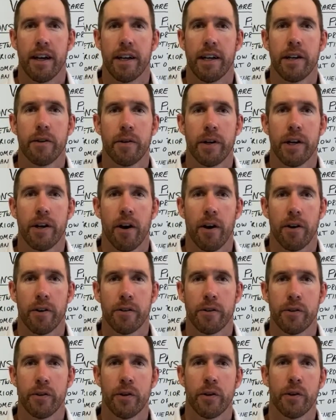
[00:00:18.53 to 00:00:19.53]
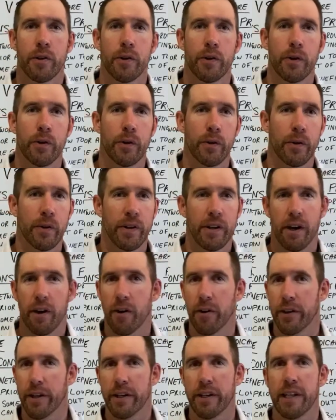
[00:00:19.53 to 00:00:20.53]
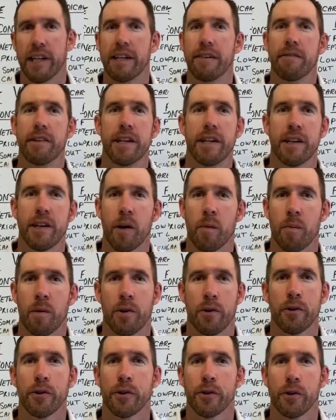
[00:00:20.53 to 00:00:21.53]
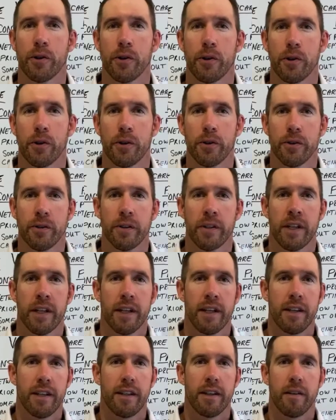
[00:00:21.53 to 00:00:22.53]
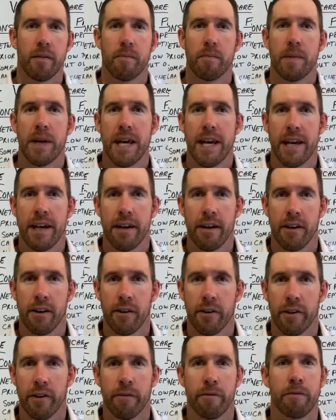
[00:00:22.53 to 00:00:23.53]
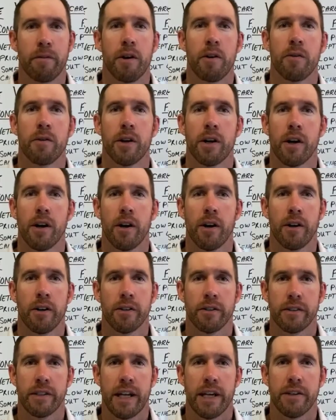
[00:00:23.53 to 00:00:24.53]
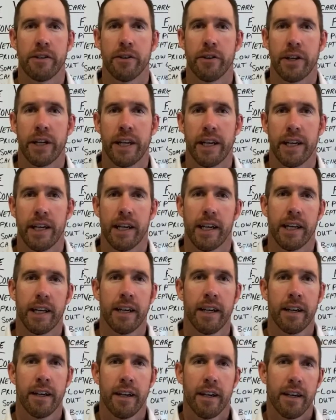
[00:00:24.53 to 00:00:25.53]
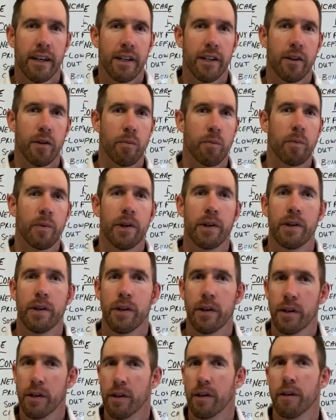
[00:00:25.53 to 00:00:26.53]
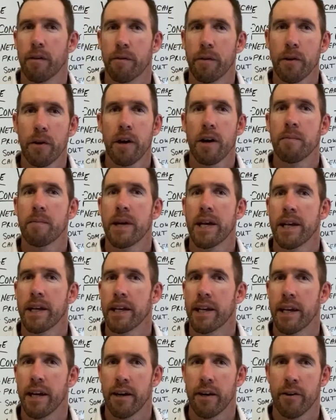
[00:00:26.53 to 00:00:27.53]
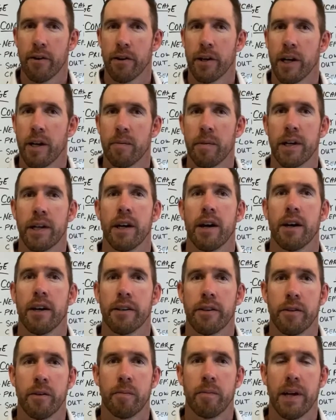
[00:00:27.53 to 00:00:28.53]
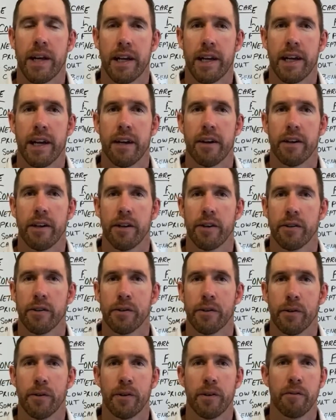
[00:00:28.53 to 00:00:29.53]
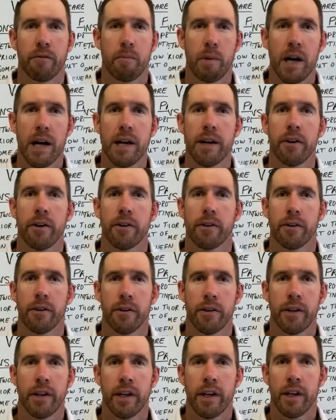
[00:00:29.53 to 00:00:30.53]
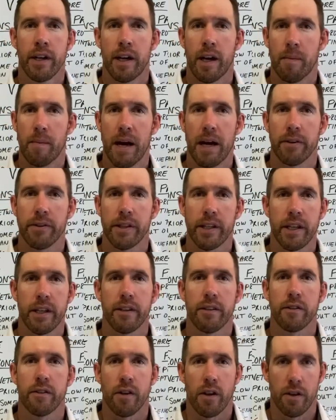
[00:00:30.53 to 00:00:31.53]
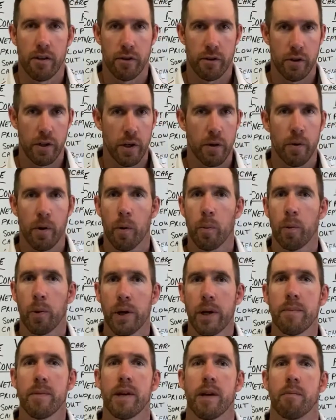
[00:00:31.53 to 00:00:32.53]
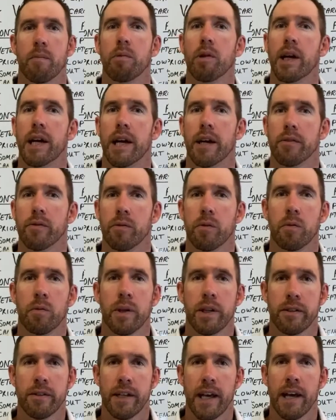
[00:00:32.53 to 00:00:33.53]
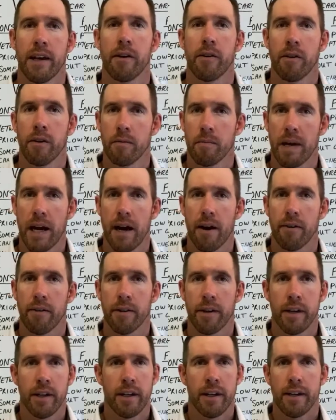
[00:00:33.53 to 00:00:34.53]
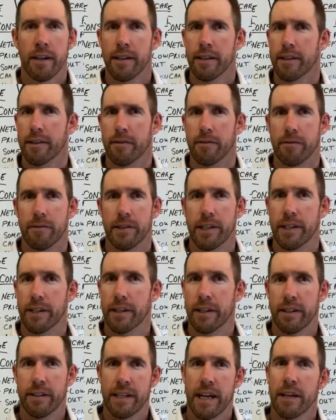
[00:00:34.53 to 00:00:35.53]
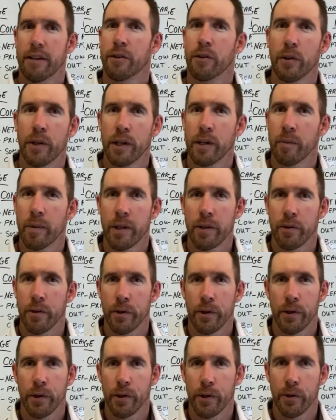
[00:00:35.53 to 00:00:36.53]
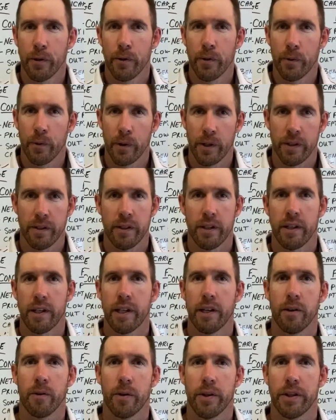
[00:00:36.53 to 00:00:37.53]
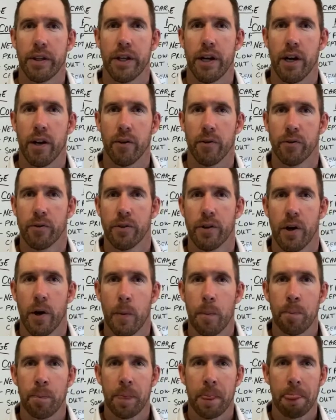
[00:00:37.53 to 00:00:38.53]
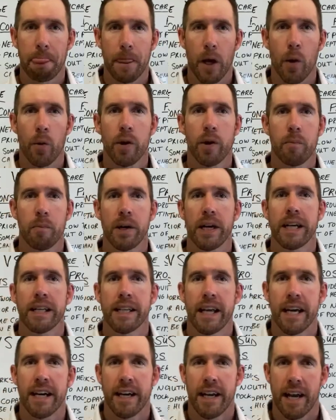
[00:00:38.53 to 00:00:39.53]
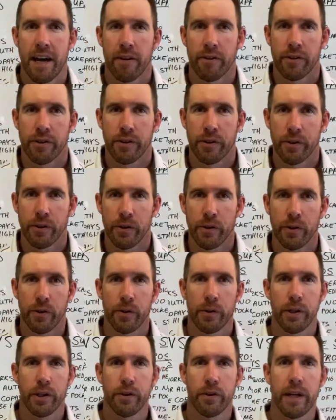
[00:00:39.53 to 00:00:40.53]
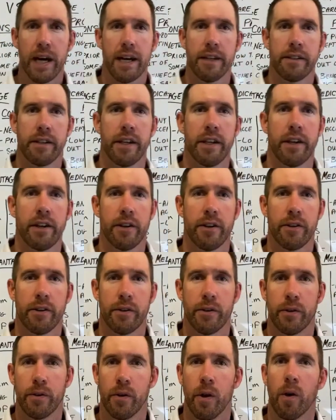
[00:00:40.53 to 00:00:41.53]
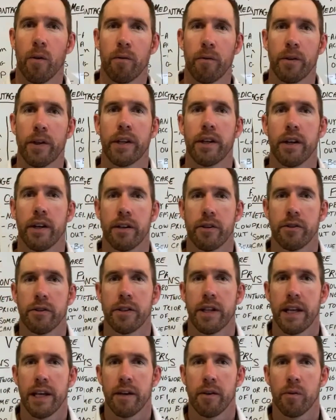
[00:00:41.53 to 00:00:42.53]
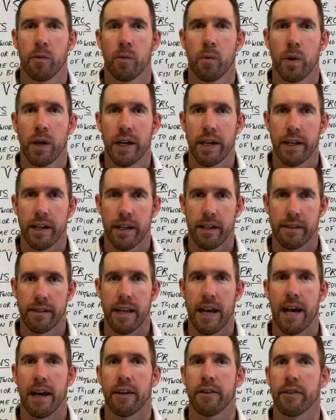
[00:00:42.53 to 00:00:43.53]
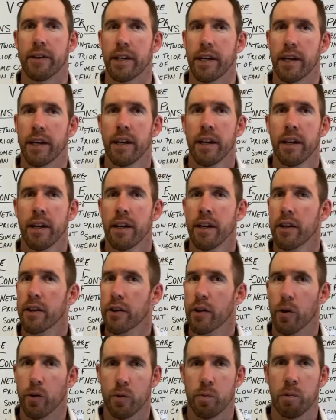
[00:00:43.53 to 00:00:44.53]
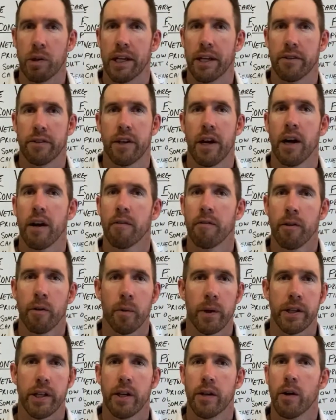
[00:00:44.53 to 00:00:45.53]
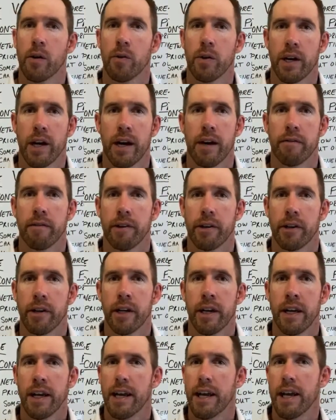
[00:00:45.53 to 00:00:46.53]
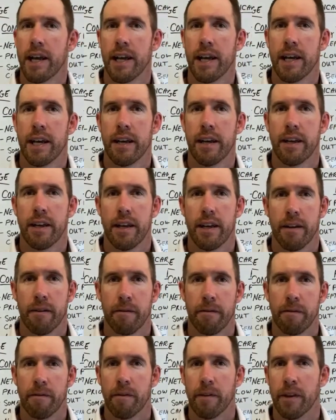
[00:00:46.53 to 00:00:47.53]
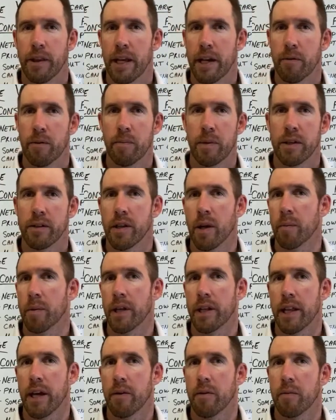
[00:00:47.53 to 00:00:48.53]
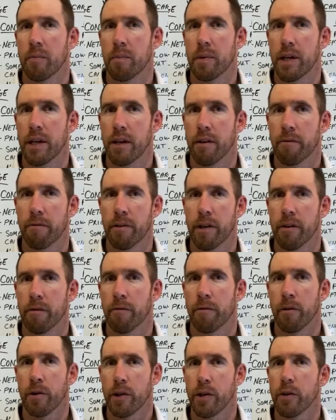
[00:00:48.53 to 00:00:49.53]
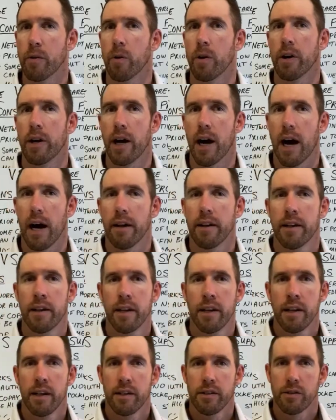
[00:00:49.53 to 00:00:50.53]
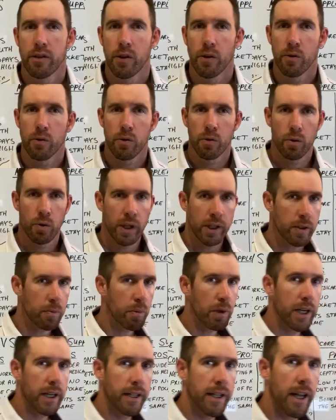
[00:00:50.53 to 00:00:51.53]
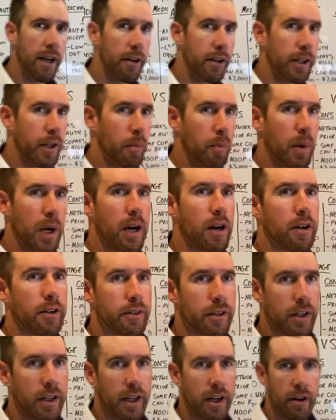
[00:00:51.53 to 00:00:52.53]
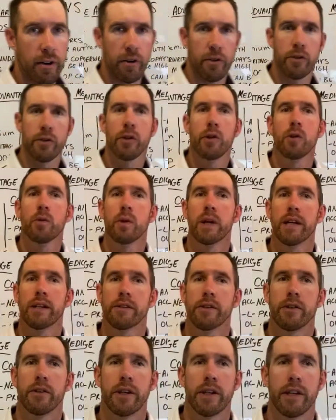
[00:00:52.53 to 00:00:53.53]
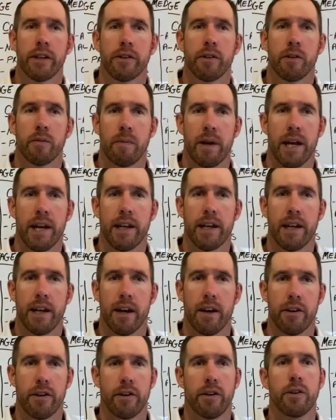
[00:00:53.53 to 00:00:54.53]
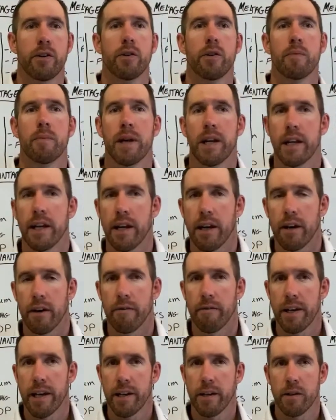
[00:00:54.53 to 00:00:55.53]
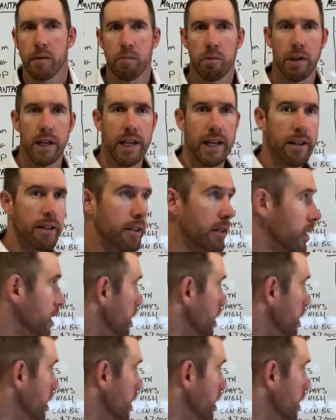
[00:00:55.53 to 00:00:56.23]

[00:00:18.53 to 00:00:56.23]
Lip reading: in regards to all the TV commercials, the mail, the phone calls that you're getting. If you're on Medicare or coming on to Medicare here soon, you've probably heard about these zero premium plans. Well, what's that all about? Is that too good to be true? What's the deal with those? So I want to break that down to you guys here to hopefully you understand what exactly those plans cover, what they don't cover, and if they would be something that would be a fit for you or not. So let's break down a comparison here. There's two ways you can get your Medicare. You can do a Medicare Advantage plan,